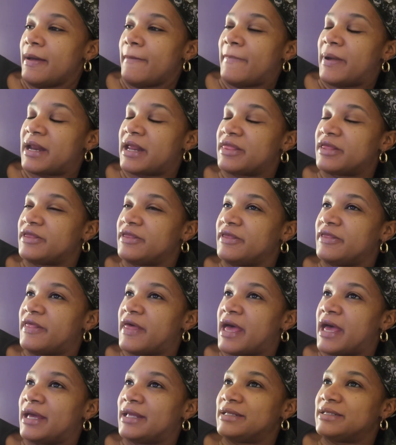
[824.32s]
But other than
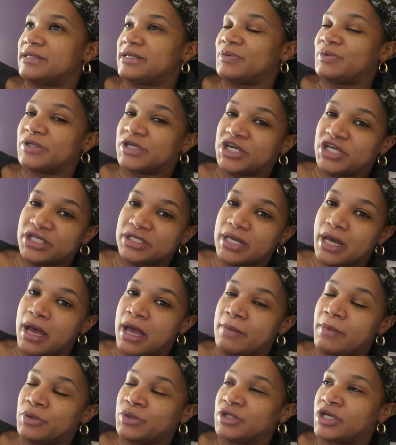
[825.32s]
that, it was a good
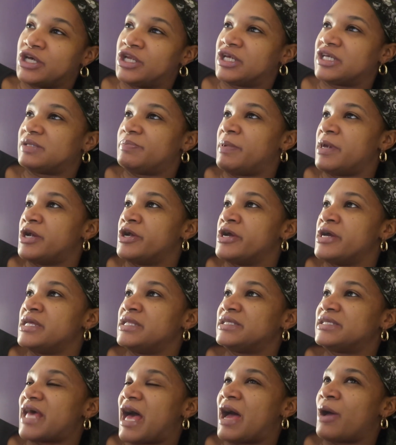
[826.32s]
time. It was a good
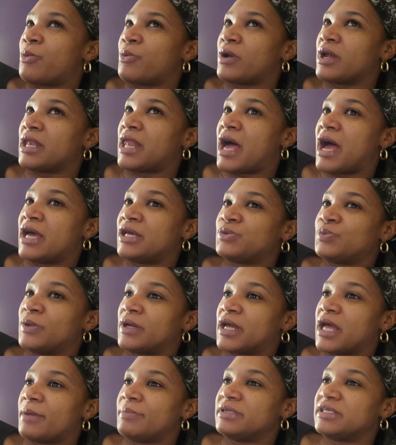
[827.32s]
experience. I realized
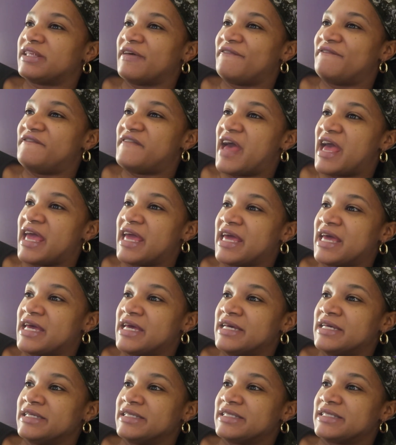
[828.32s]
when it comes to
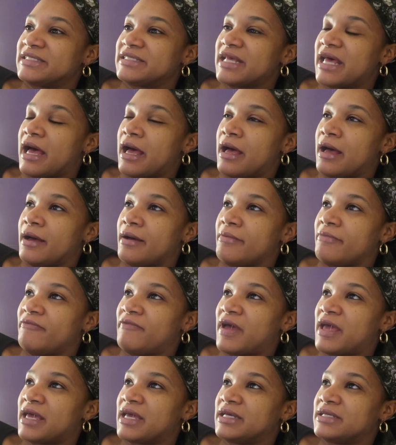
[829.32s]
Vegas,
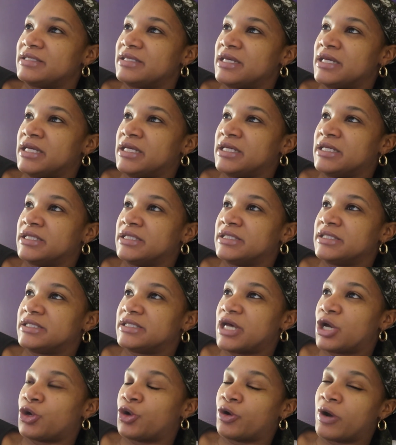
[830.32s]
Vegas
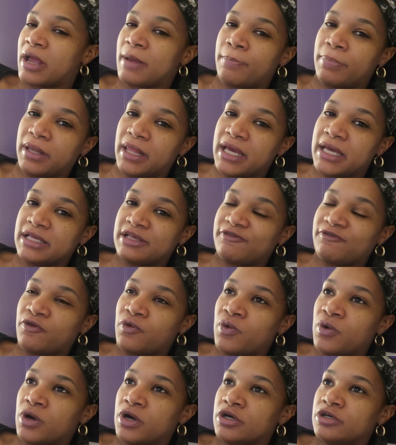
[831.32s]
is a great place
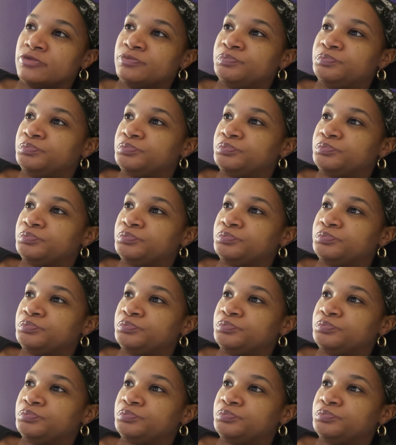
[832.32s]
for